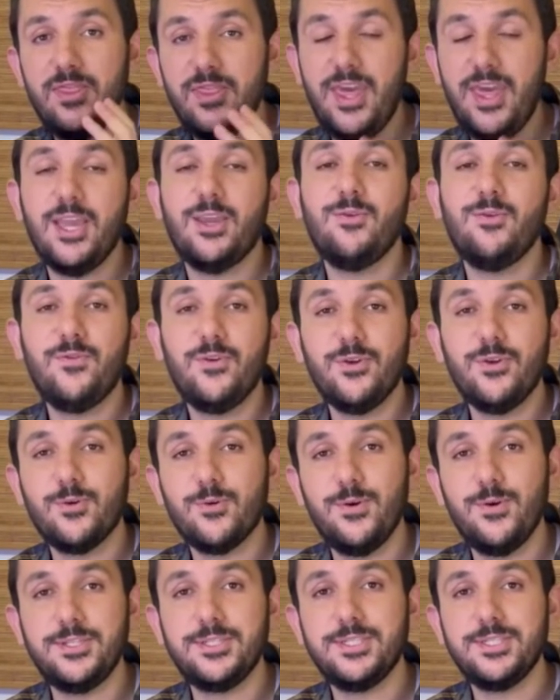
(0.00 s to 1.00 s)
Thank you for
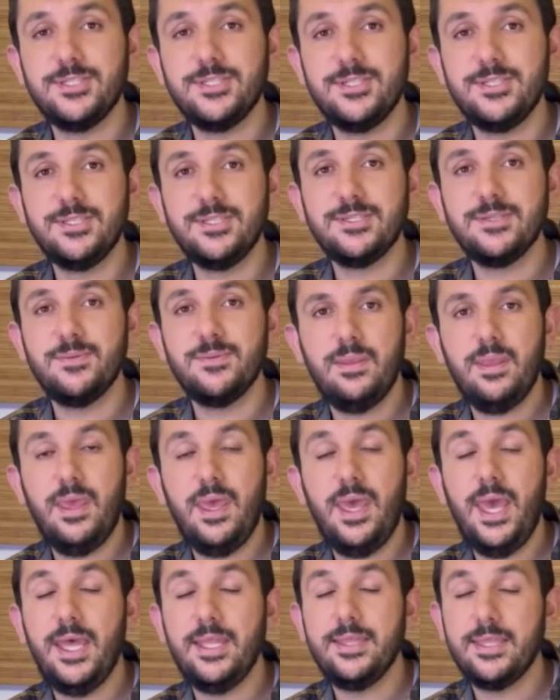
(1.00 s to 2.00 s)
your questions.
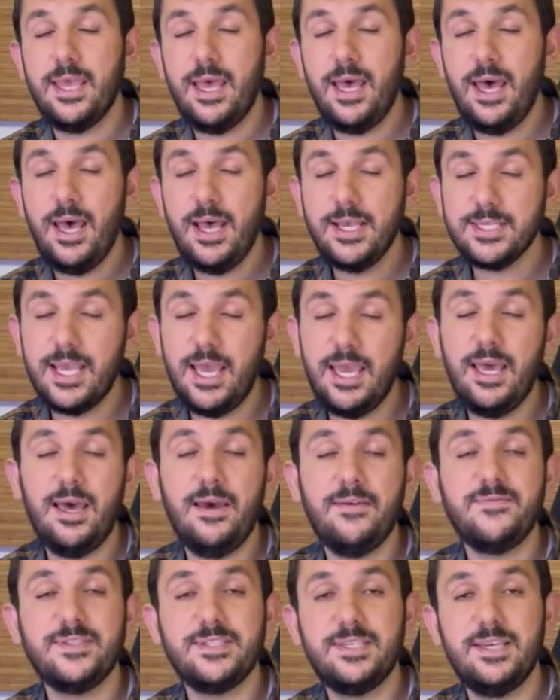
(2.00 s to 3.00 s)
And as I
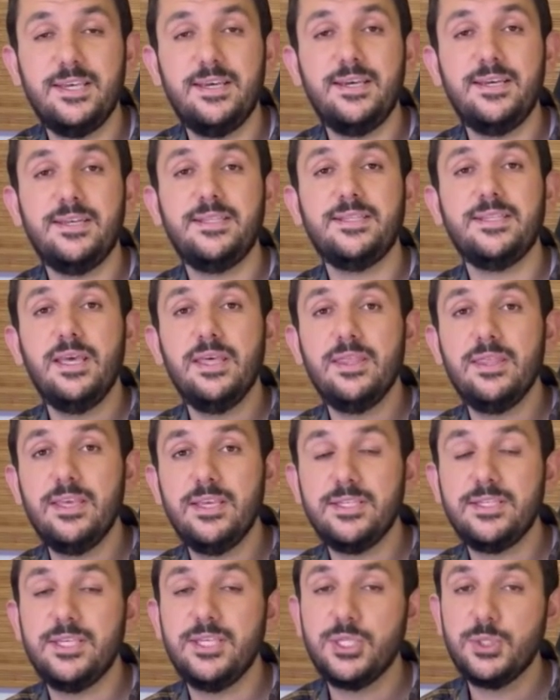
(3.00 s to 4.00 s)
have said,
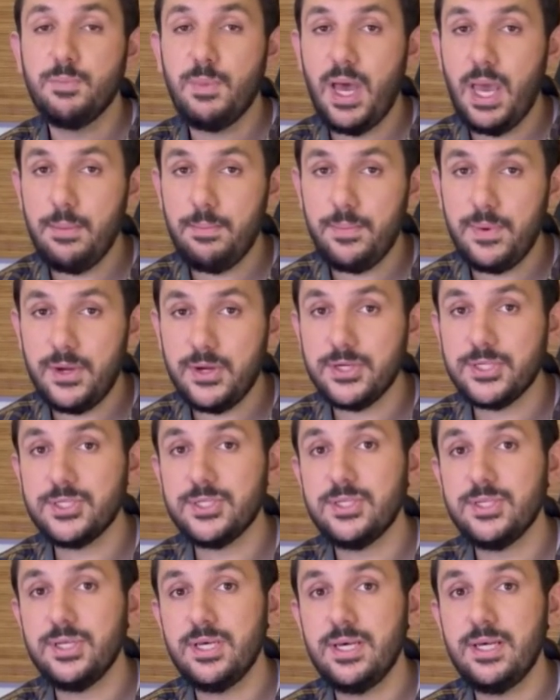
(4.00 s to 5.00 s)
this is my
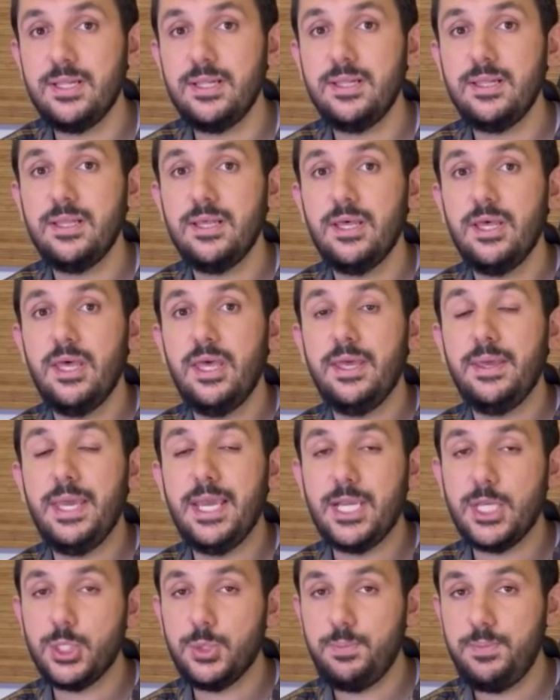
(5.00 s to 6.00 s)
personal
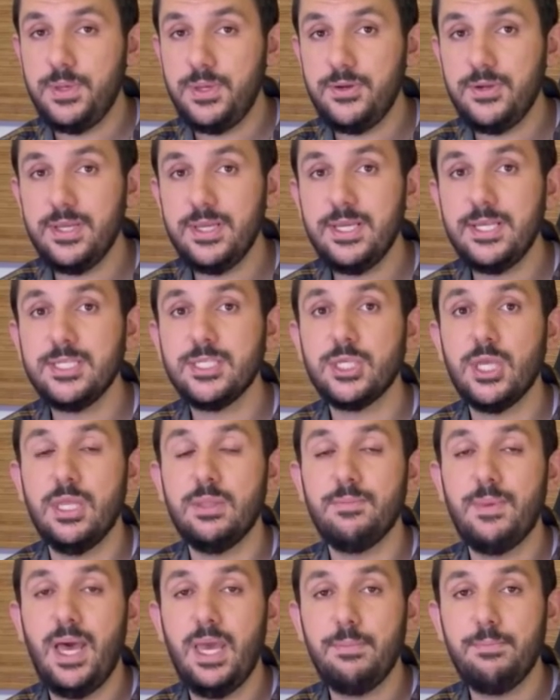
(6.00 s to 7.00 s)
experience
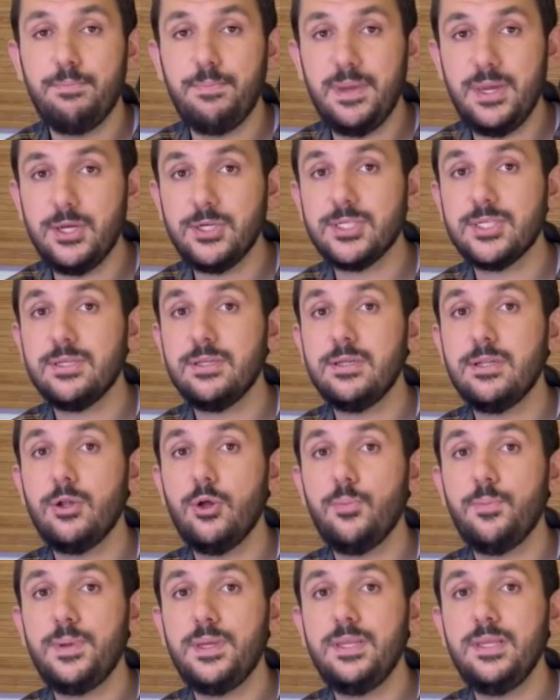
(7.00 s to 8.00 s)
and my
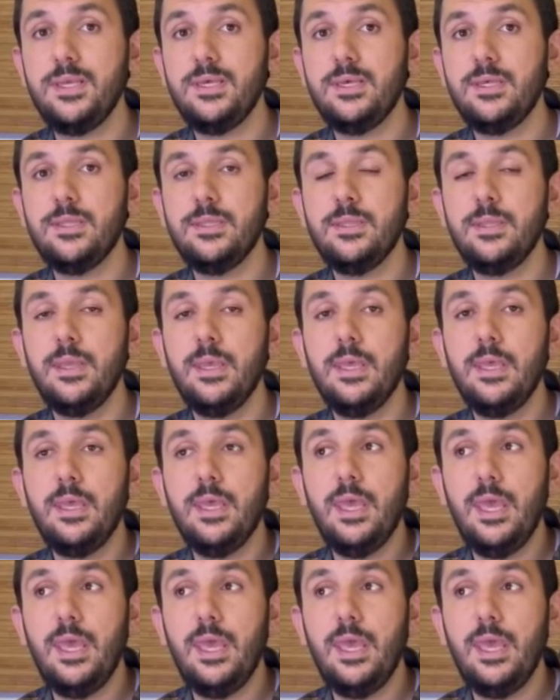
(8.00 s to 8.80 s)
personal opinion.